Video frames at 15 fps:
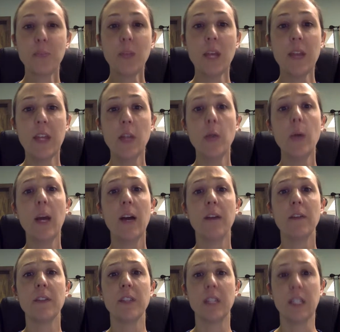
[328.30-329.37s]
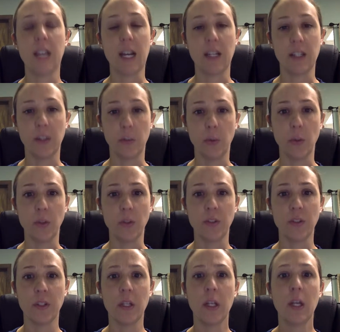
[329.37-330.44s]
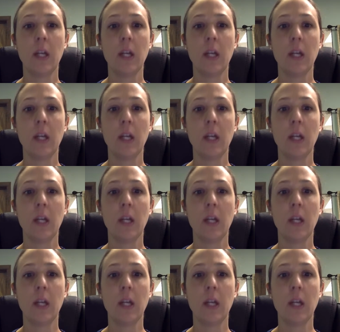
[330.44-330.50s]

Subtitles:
And then you have syntactic rules.